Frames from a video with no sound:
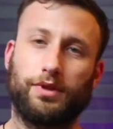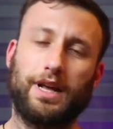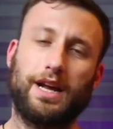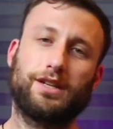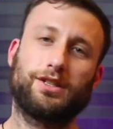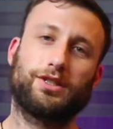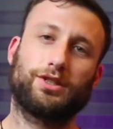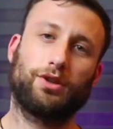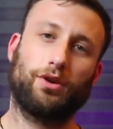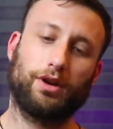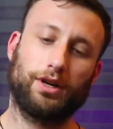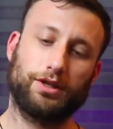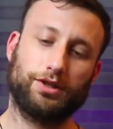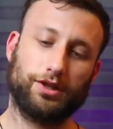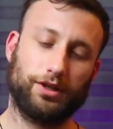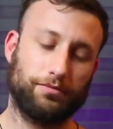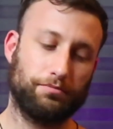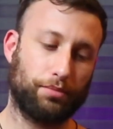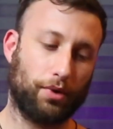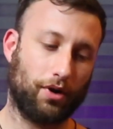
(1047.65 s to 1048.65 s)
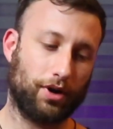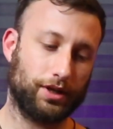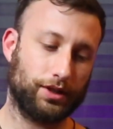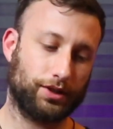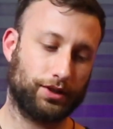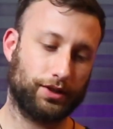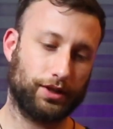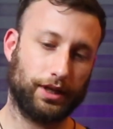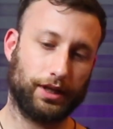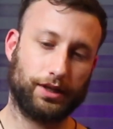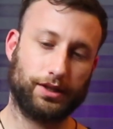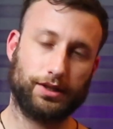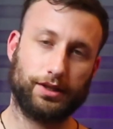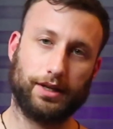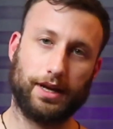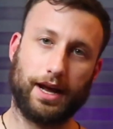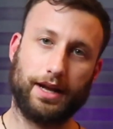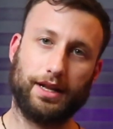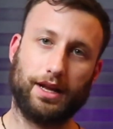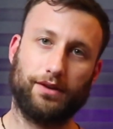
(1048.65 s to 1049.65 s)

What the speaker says: that starts in bar 6, and